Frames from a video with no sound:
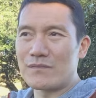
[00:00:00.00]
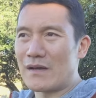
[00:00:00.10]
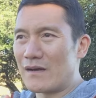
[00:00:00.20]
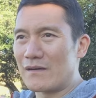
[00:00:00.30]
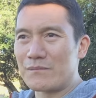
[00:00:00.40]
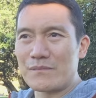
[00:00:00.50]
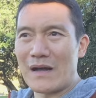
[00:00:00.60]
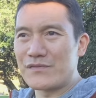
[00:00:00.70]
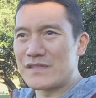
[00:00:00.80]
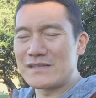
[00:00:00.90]
um,
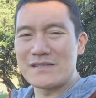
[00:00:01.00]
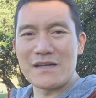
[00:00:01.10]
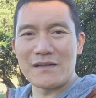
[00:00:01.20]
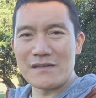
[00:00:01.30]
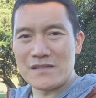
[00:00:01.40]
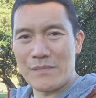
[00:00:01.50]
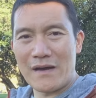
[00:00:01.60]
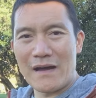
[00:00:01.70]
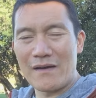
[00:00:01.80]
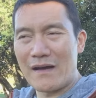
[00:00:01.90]
I've seen studies
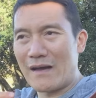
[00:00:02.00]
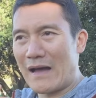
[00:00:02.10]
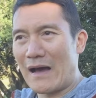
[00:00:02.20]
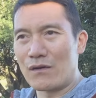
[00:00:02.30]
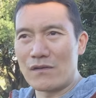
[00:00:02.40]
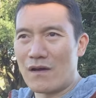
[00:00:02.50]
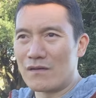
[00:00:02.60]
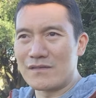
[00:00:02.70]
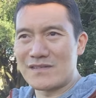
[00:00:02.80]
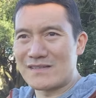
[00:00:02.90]
about how
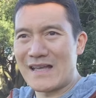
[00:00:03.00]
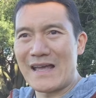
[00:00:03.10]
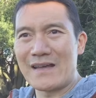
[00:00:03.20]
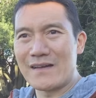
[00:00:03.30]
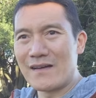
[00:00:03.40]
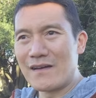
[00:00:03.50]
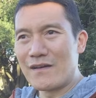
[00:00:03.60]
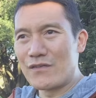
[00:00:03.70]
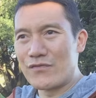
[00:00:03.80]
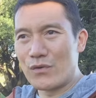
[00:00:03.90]
long does it take
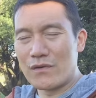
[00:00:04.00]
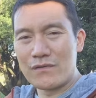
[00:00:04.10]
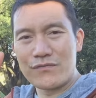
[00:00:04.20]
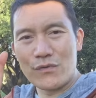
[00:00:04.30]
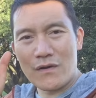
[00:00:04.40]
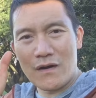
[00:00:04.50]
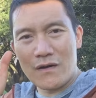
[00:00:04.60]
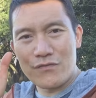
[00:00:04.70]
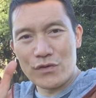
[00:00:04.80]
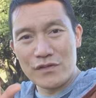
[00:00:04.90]
for, for,
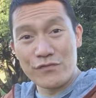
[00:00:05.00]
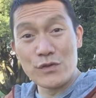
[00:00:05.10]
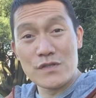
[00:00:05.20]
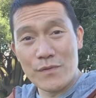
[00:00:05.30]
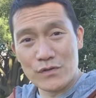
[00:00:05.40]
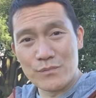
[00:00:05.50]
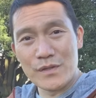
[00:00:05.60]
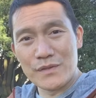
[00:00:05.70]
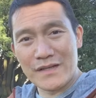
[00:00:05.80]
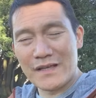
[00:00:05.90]
our, for diffused mode to be
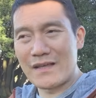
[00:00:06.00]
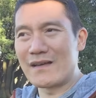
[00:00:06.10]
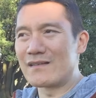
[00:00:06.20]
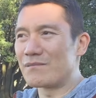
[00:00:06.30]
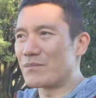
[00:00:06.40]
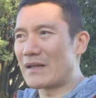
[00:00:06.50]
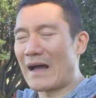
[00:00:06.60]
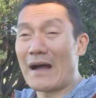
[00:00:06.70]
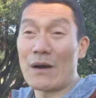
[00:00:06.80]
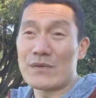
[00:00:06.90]
able to kick in. But
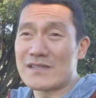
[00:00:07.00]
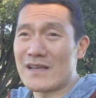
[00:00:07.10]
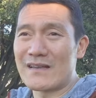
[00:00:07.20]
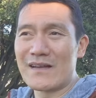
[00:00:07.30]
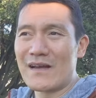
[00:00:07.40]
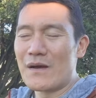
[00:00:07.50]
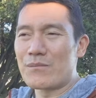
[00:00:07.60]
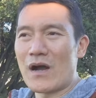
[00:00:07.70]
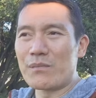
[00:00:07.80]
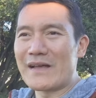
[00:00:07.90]
I, I would say
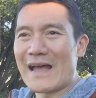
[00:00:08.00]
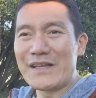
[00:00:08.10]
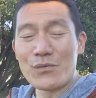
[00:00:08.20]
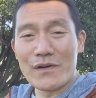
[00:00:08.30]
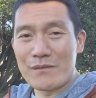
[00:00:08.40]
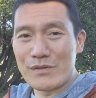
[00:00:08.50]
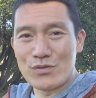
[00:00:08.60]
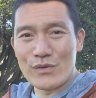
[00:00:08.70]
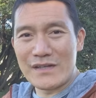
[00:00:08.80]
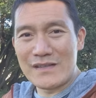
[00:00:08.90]
probably anywhere
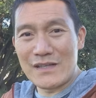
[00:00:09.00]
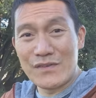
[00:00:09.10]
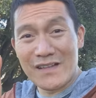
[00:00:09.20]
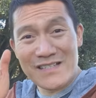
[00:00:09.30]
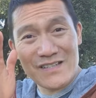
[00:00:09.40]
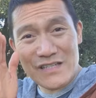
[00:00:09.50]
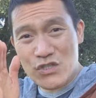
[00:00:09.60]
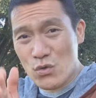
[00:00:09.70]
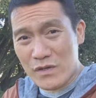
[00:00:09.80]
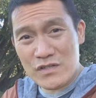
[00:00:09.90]
between even as, as
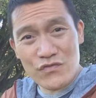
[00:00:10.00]
short